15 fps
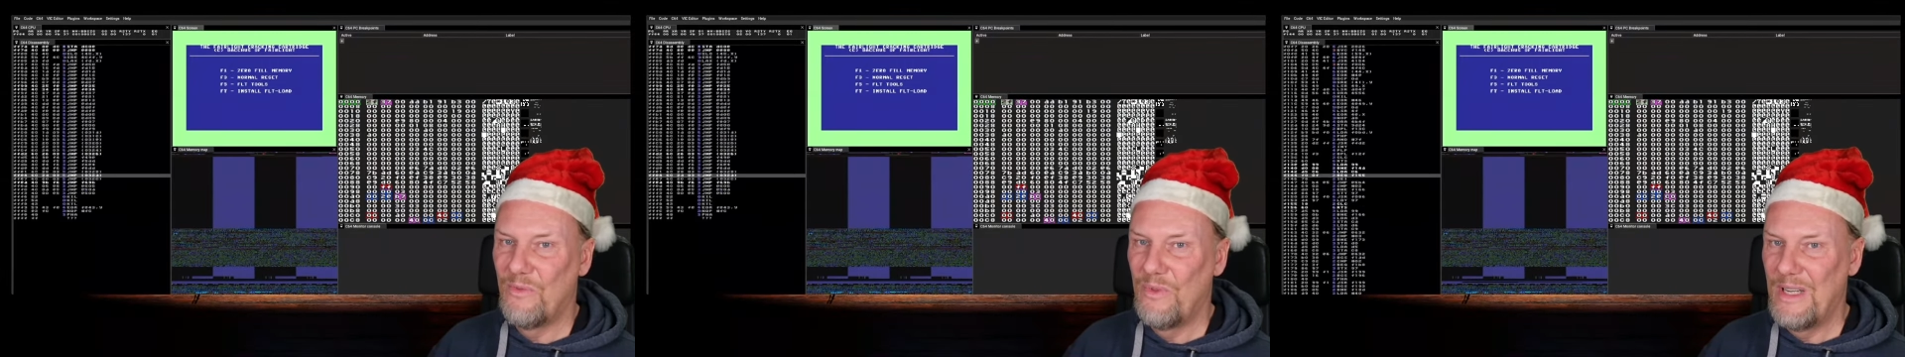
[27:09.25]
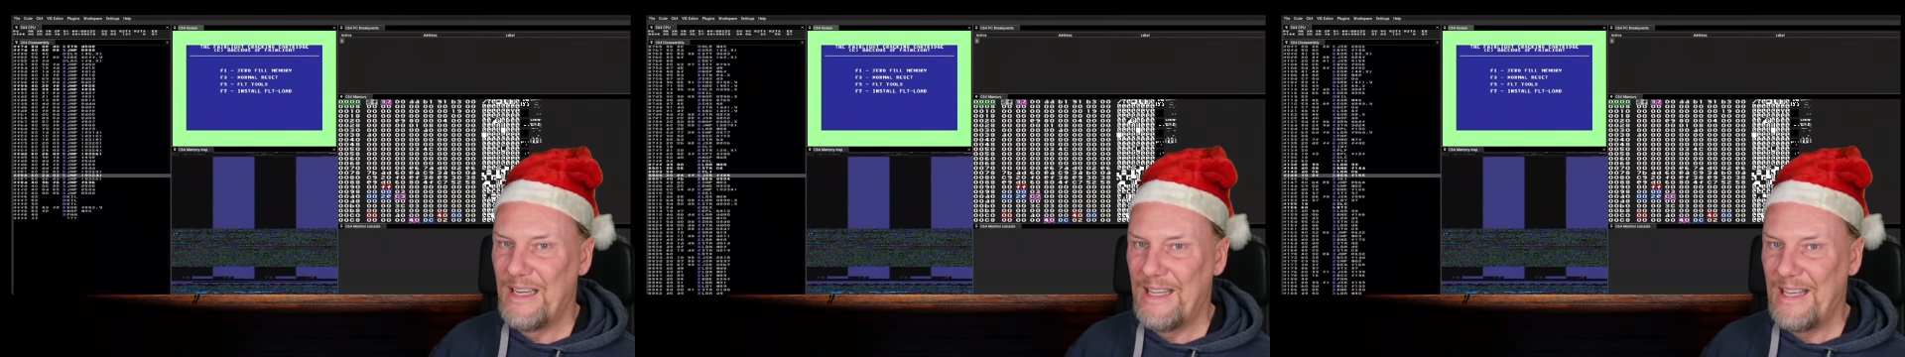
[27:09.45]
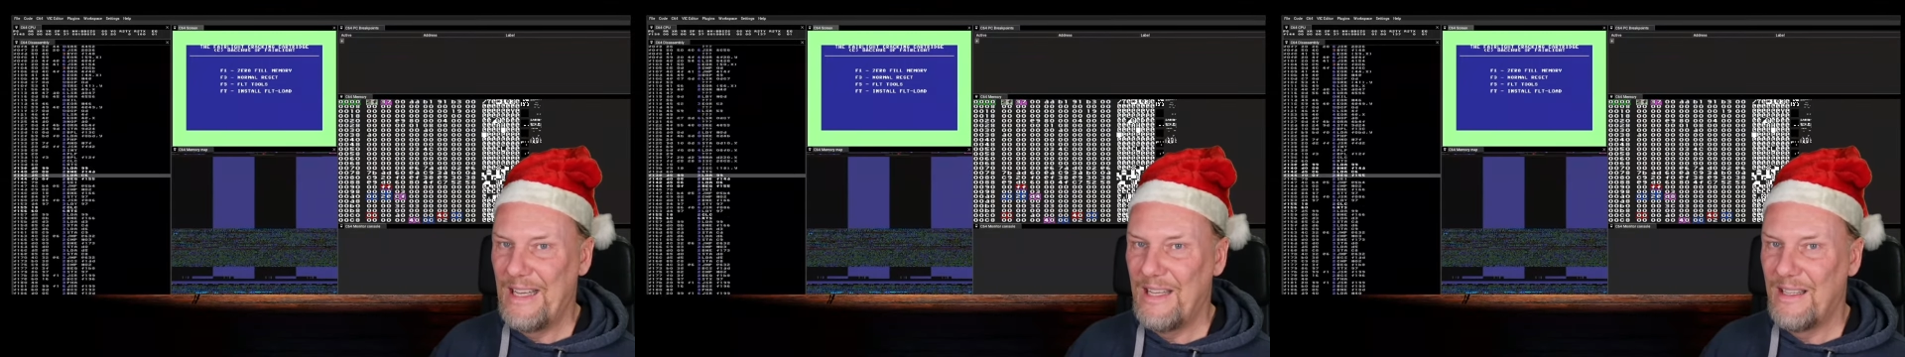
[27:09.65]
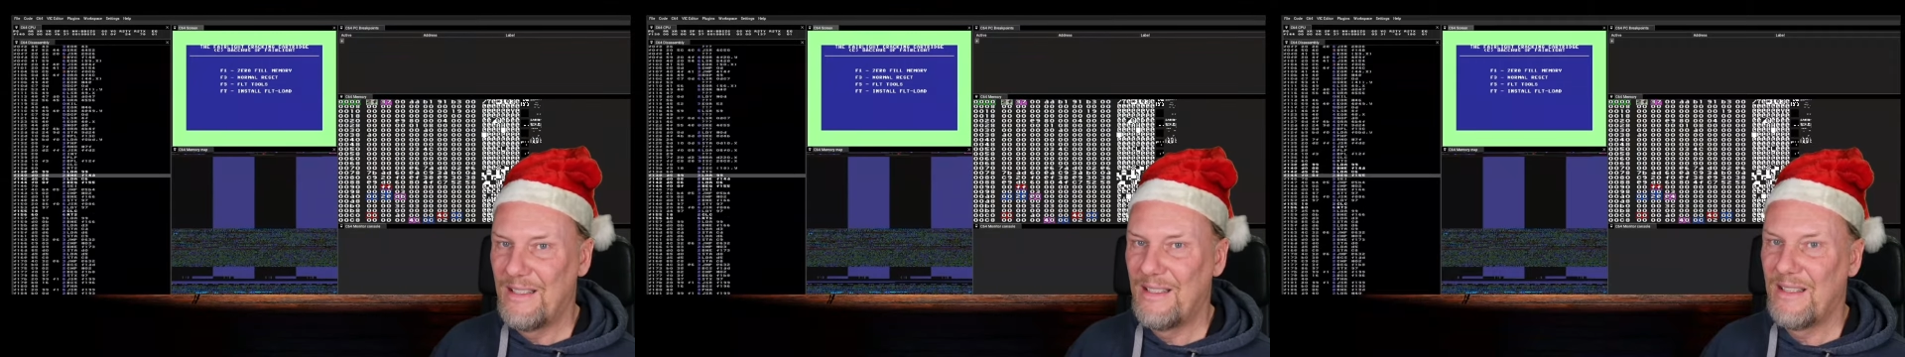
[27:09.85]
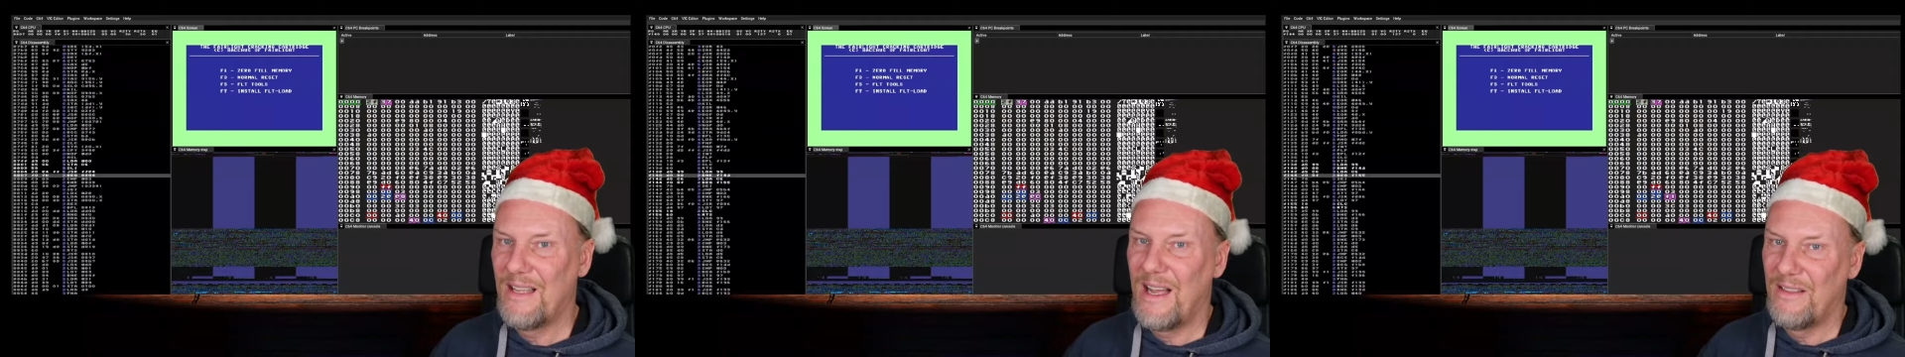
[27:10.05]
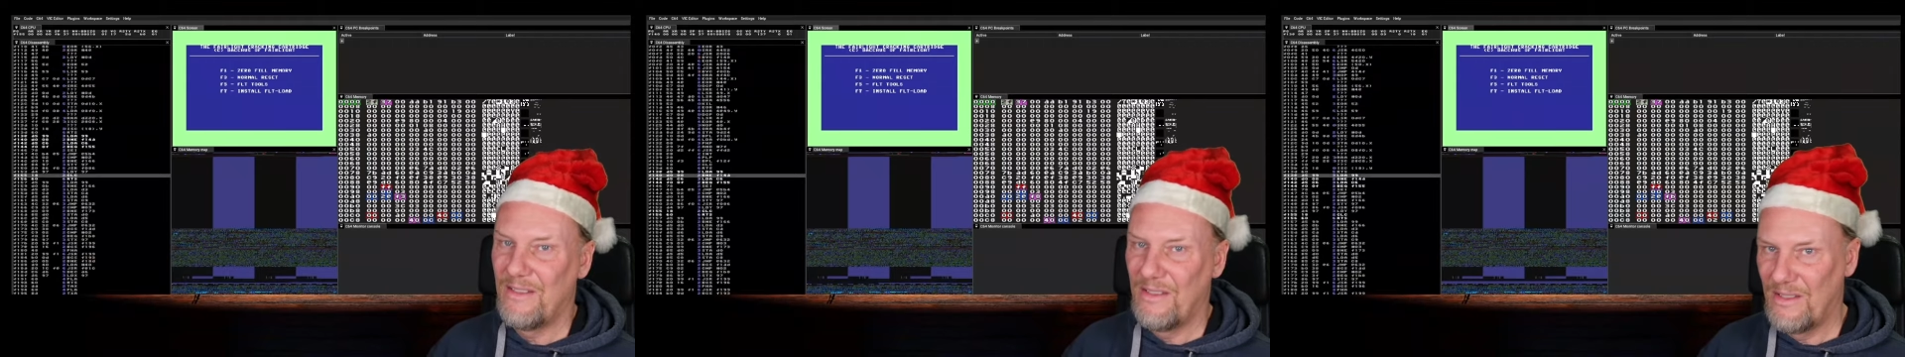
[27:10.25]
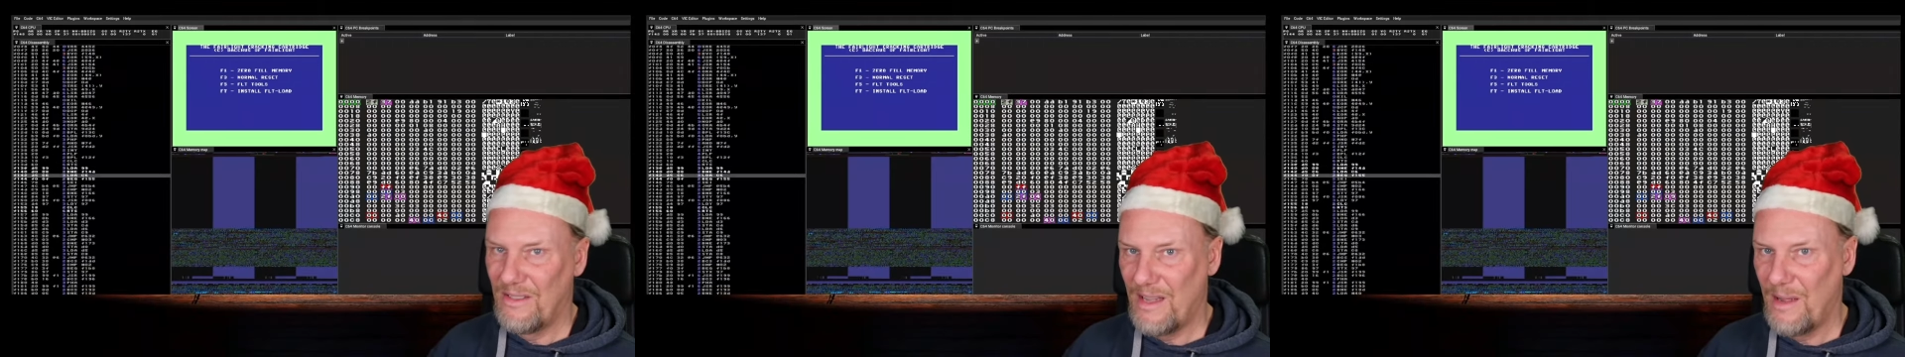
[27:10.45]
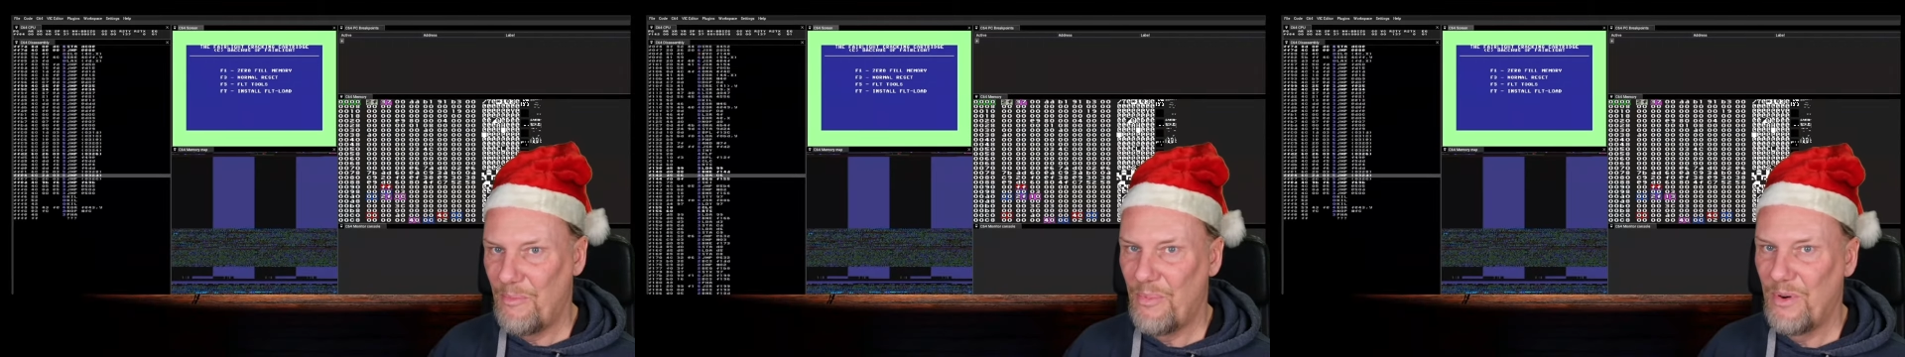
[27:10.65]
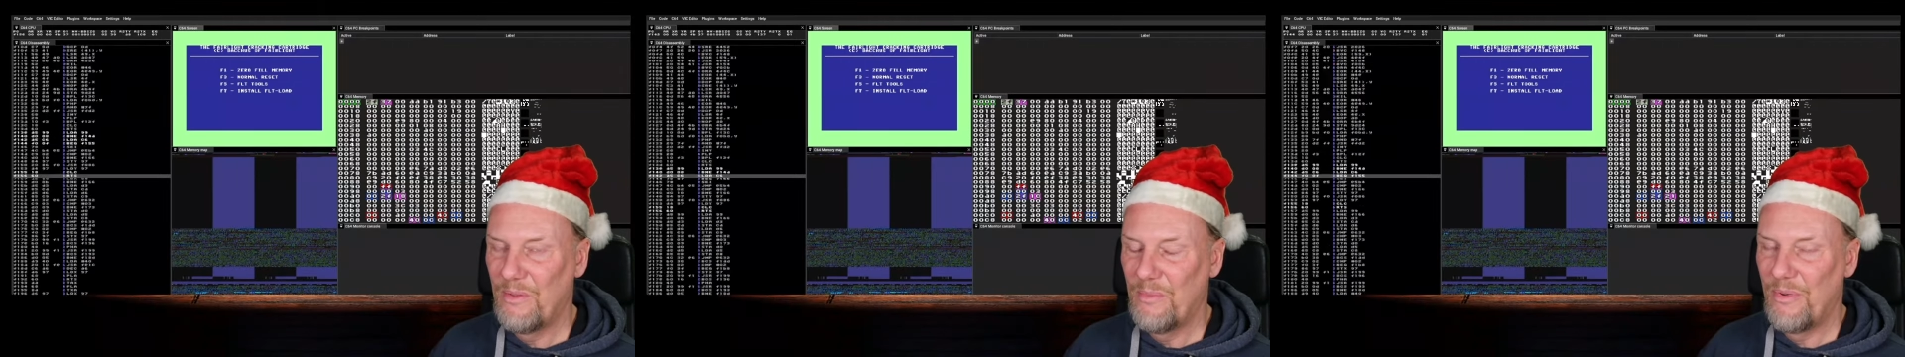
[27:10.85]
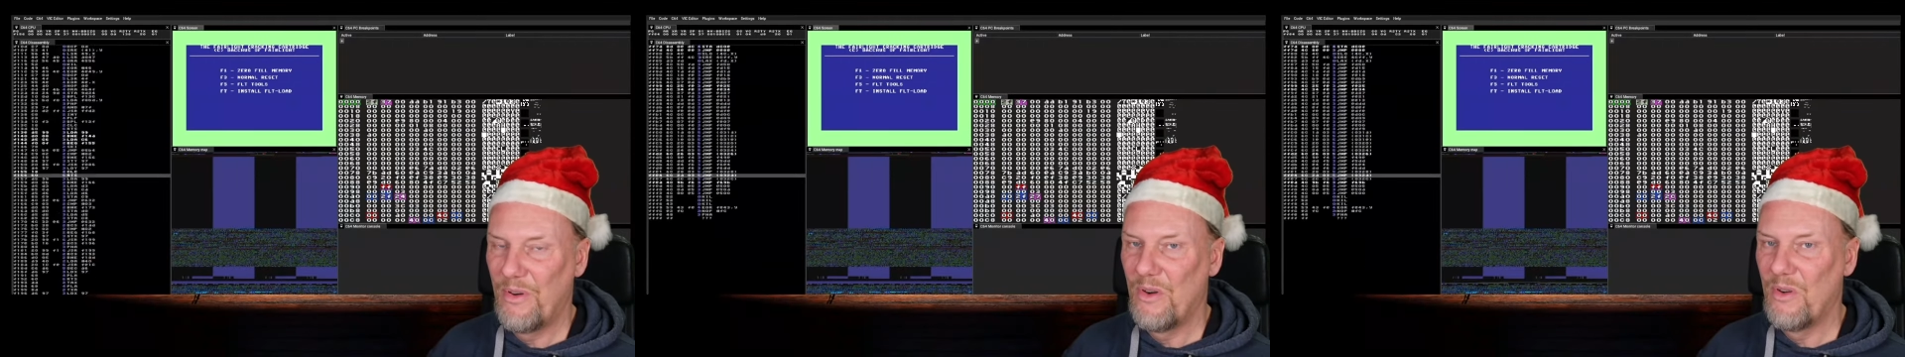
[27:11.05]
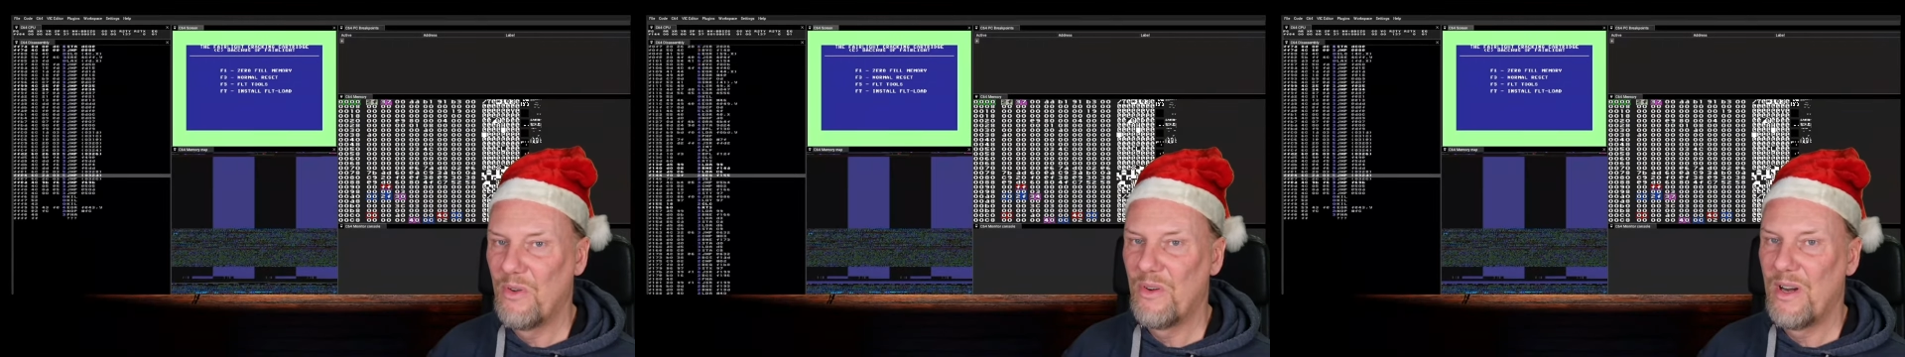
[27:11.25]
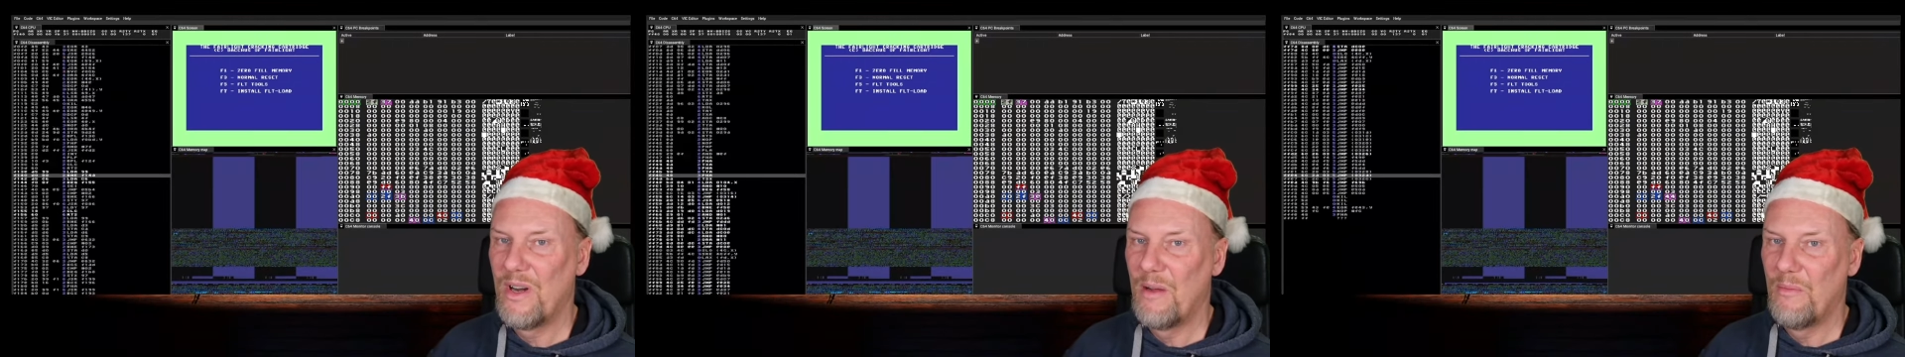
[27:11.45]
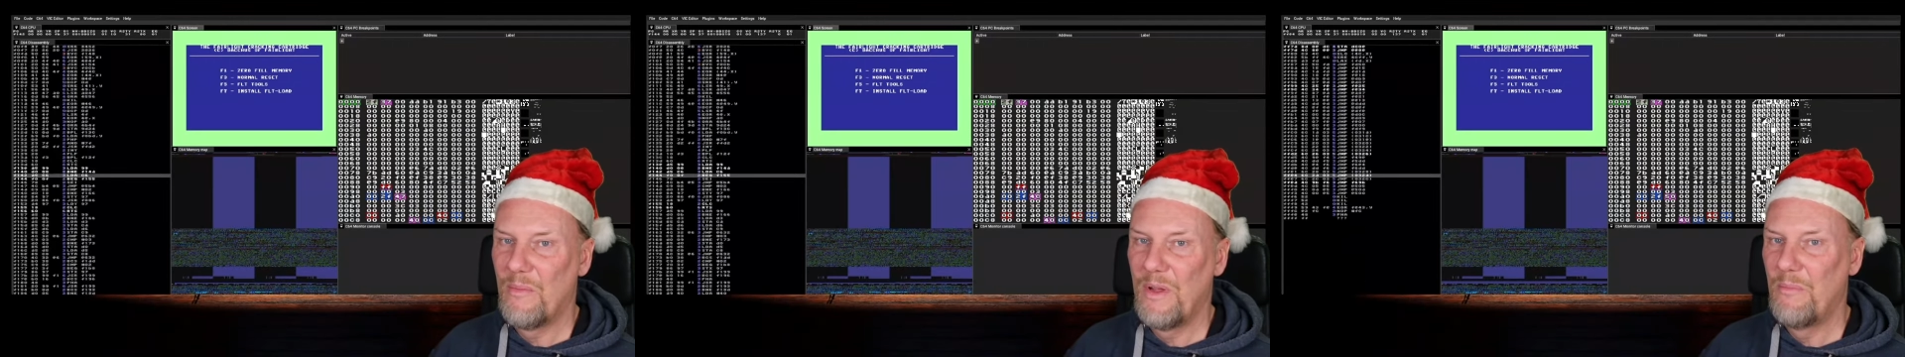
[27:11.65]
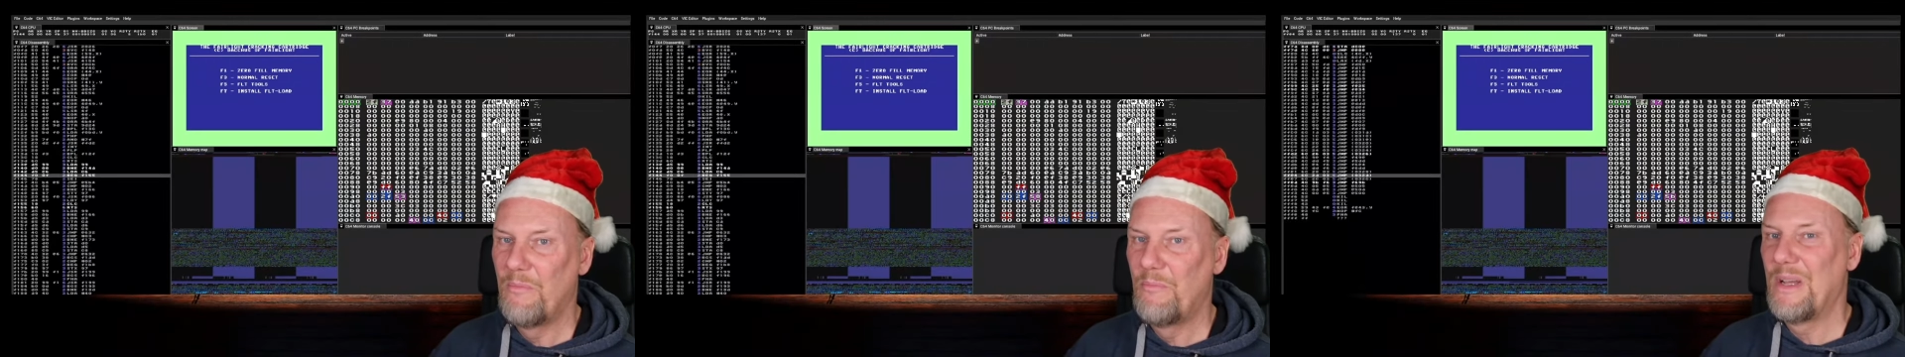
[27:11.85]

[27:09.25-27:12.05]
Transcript: released as a separate program